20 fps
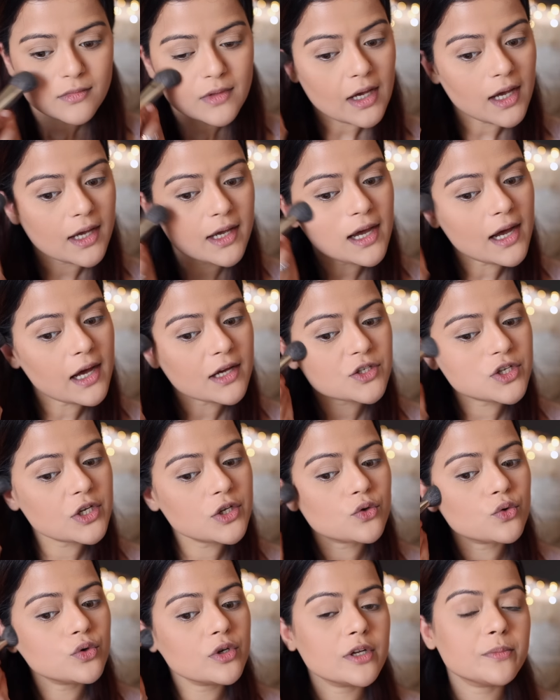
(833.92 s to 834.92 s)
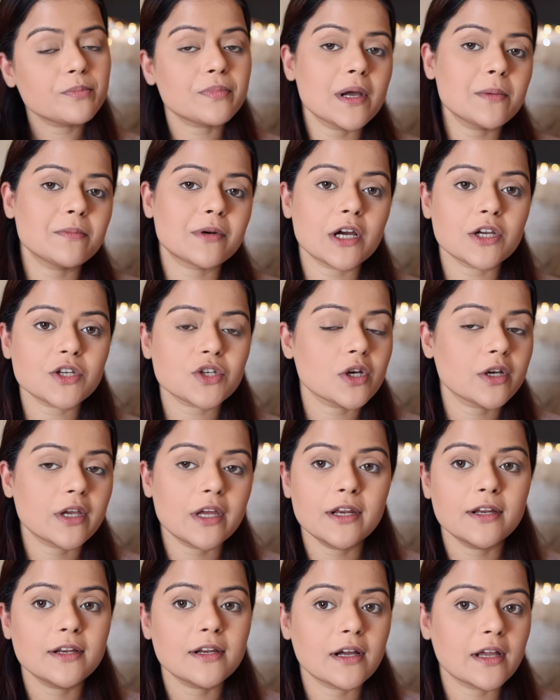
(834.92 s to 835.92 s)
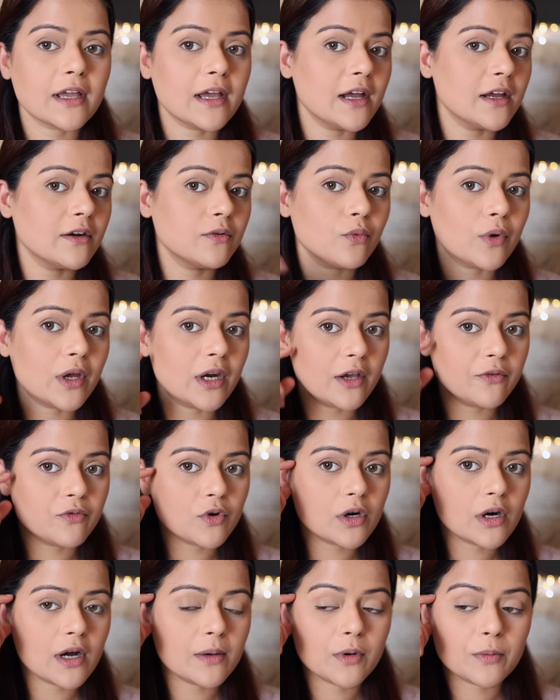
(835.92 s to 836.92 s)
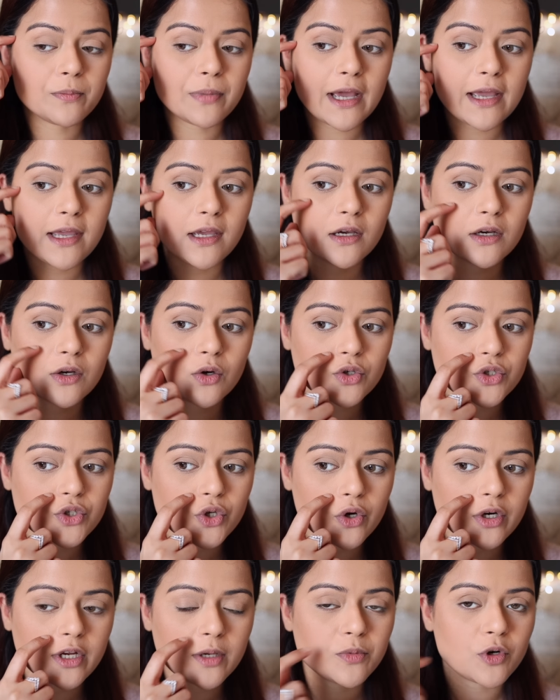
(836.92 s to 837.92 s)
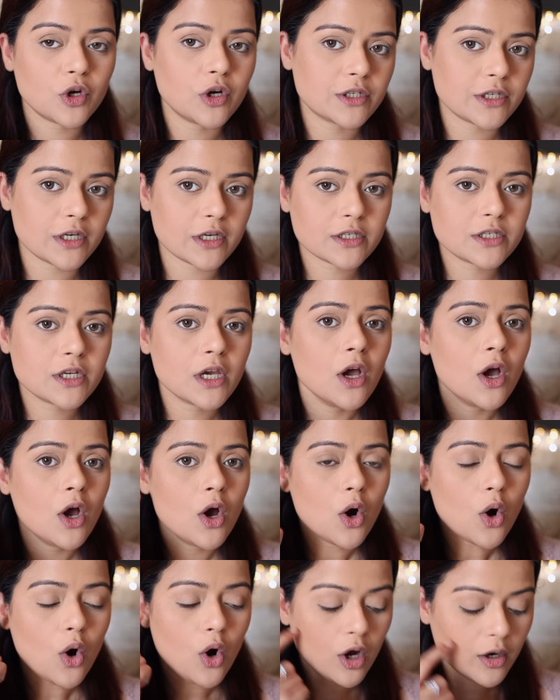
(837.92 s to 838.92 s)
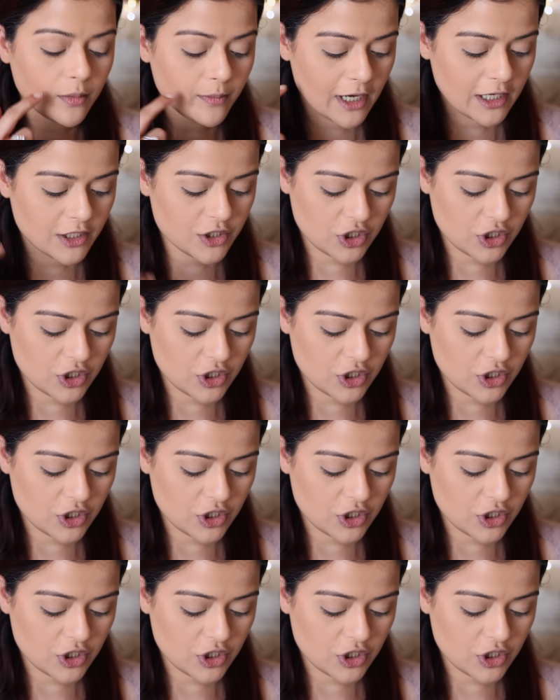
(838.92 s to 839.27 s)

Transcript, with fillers: I actually don't dip my brush again and again whenever I'm applying a contouring product on my